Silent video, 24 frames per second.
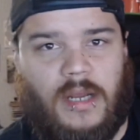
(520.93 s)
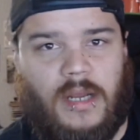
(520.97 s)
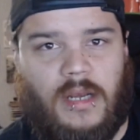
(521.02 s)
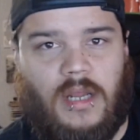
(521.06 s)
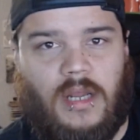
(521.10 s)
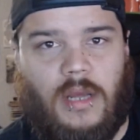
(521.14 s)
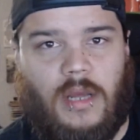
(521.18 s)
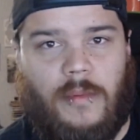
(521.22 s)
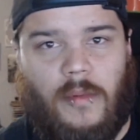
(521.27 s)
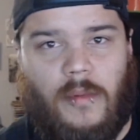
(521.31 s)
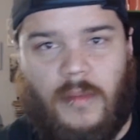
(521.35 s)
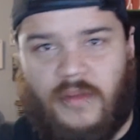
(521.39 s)
it a
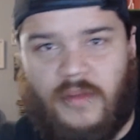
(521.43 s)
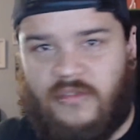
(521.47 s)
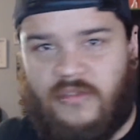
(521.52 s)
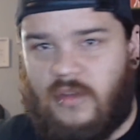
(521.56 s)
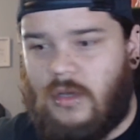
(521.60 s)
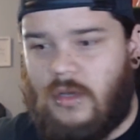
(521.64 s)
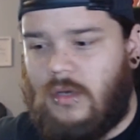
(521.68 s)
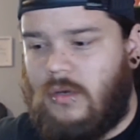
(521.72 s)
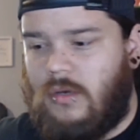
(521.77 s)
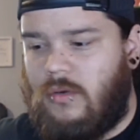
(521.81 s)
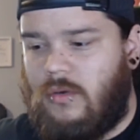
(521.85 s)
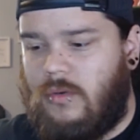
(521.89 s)
couple of months
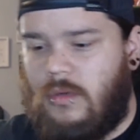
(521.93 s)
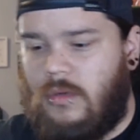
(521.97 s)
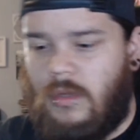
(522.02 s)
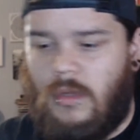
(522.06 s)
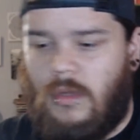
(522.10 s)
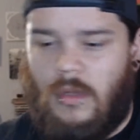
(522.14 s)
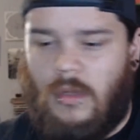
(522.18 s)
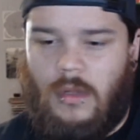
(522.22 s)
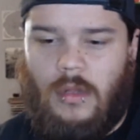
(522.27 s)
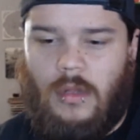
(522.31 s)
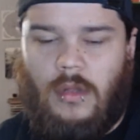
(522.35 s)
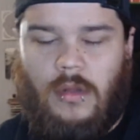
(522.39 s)
ago.
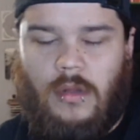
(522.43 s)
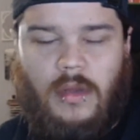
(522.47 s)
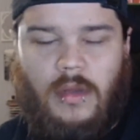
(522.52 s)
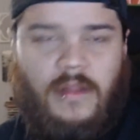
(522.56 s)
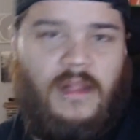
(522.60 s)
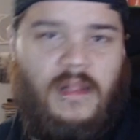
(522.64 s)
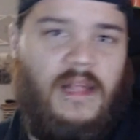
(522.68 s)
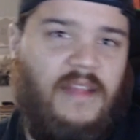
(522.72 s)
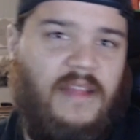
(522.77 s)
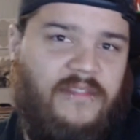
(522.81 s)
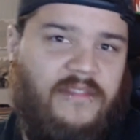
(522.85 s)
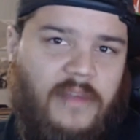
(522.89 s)
And the
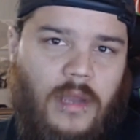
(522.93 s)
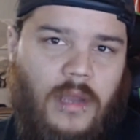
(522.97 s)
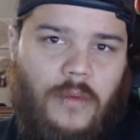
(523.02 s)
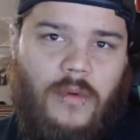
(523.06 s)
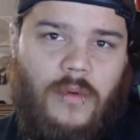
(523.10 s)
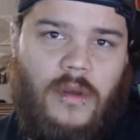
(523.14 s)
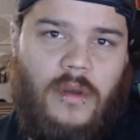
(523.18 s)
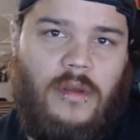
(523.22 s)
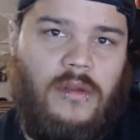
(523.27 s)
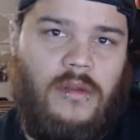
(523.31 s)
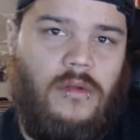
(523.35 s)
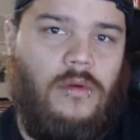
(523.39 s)
last thing I want
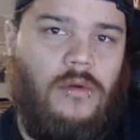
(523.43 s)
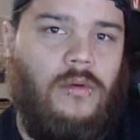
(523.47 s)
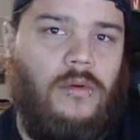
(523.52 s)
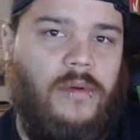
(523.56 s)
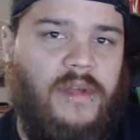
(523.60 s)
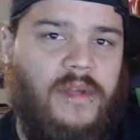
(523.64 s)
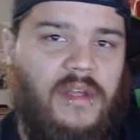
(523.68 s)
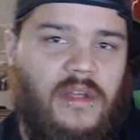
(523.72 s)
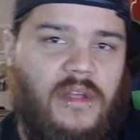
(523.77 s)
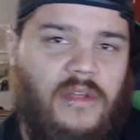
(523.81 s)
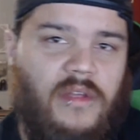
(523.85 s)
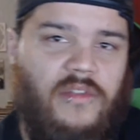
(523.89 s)
to do
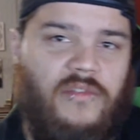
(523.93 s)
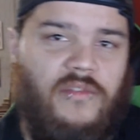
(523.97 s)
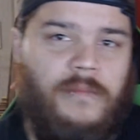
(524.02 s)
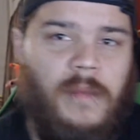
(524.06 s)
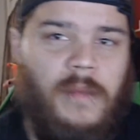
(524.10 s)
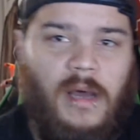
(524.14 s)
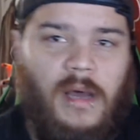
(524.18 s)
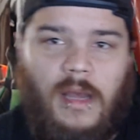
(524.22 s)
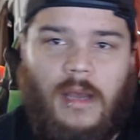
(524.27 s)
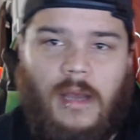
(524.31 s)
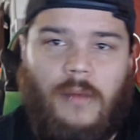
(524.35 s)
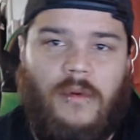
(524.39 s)
is
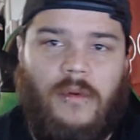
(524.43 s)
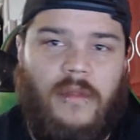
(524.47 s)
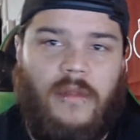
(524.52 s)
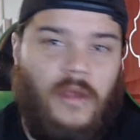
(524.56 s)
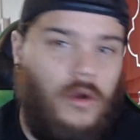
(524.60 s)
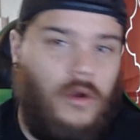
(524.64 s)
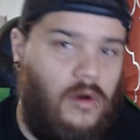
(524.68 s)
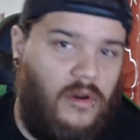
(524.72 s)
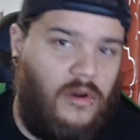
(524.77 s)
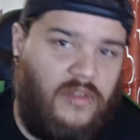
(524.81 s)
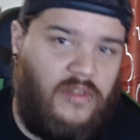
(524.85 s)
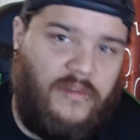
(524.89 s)
buy one of the
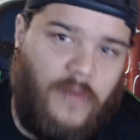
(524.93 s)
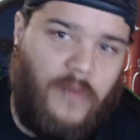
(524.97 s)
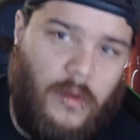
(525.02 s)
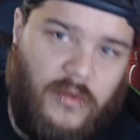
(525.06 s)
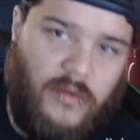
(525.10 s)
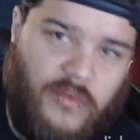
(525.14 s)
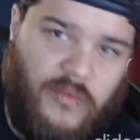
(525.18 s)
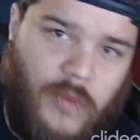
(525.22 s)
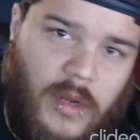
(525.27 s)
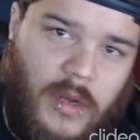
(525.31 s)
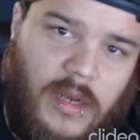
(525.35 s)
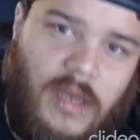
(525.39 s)
cars I've always
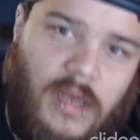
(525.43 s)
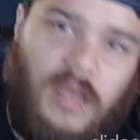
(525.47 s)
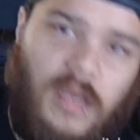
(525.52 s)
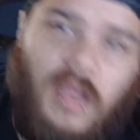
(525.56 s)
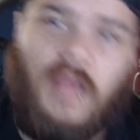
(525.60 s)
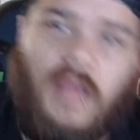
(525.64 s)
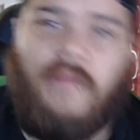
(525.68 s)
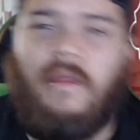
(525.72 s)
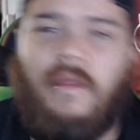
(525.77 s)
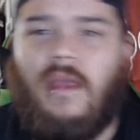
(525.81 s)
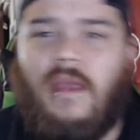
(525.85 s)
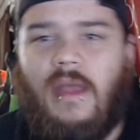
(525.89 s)
wanted
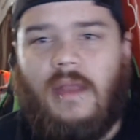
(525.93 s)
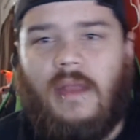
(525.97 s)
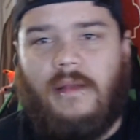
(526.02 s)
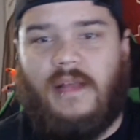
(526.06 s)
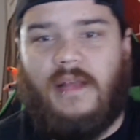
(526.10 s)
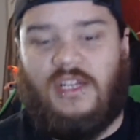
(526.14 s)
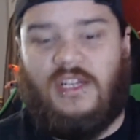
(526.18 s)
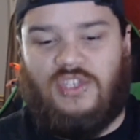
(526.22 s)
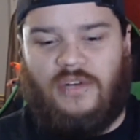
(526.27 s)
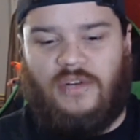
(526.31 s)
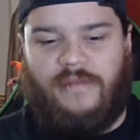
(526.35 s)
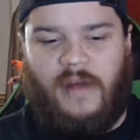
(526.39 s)
and then
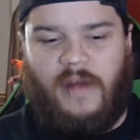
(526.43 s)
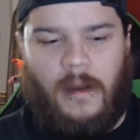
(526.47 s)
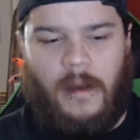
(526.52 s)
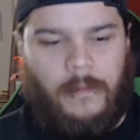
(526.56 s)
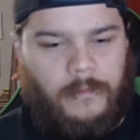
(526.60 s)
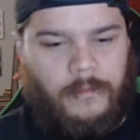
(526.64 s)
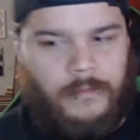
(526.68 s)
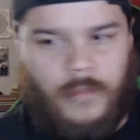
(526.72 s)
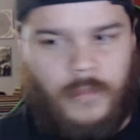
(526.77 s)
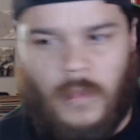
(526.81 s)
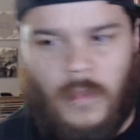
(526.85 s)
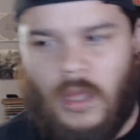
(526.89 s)
catch it on fire.
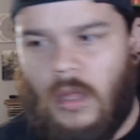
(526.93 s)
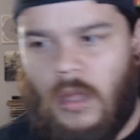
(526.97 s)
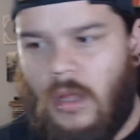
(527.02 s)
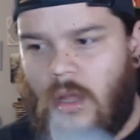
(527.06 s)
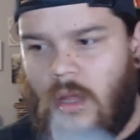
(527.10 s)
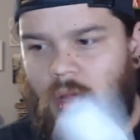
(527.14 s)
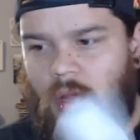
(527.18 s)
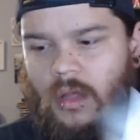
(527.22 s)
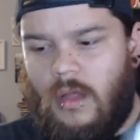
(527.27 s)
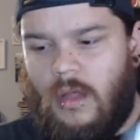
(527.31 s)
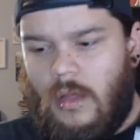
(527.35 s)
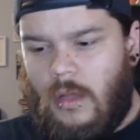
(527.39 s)

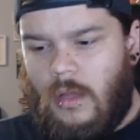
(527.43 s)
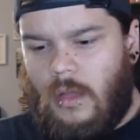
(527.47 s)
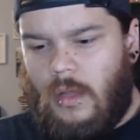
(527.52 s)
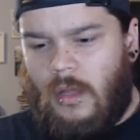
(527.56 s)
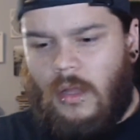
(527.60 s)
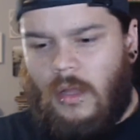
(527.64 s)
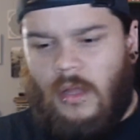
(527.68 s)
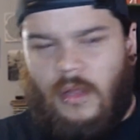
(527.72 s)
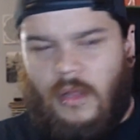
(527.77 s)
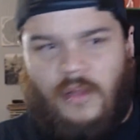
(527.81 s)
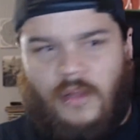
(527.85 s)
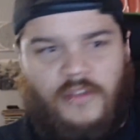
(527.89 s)

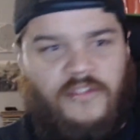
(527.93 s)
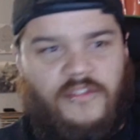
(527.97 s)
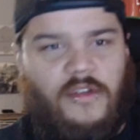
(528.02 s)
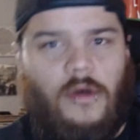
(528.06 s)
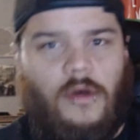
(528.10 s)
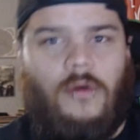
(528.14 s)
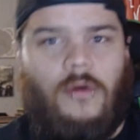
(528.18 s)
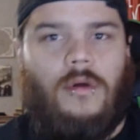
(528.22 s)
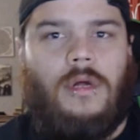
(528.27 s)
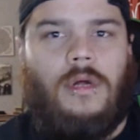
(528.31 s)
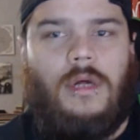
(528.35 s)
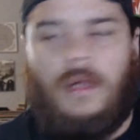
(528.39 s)

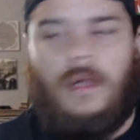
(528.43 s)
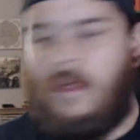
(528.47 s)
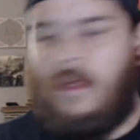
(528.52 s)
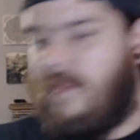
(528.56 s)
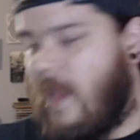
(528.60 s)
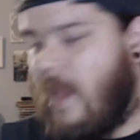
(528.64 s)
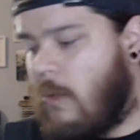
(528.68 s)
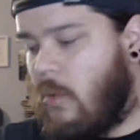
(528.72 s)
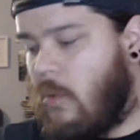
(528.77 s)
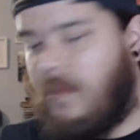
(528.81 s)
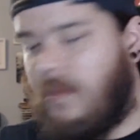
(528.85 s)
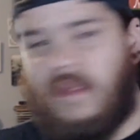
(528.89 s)
So
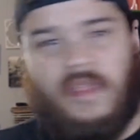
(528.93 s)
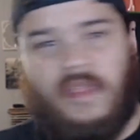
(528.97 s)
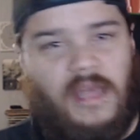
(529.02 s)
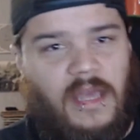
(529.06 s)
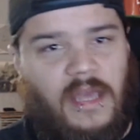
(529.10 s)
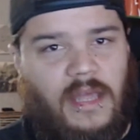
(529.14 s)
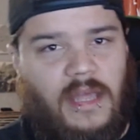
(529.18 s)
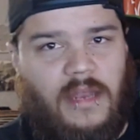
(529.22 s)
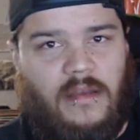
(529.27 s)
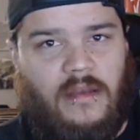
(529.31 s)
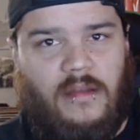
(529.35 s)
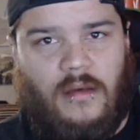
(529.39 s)
that will be the
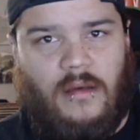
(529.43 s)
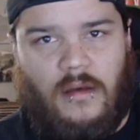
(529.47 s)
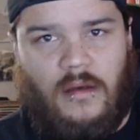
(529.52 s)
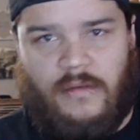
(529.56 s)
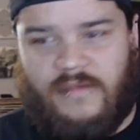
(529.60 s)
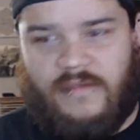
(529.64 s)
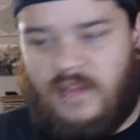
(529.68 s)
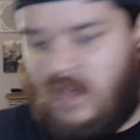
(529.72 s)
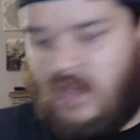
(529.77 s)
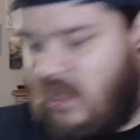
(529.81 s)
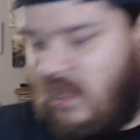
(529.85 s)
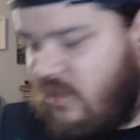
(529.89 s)
end of
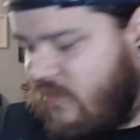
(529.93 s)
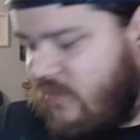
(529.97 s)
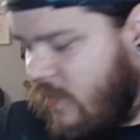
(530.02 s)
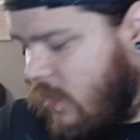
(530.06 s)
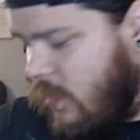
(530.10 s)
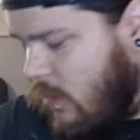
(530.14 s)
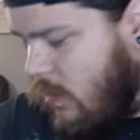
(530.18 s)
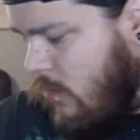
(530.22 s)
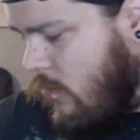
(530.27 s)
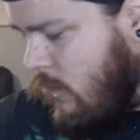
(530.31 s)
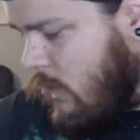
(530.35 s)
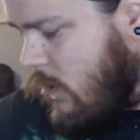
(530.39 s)
today's
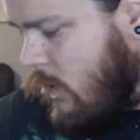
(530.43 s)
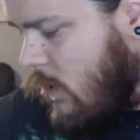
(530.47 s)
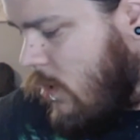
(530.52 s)
video.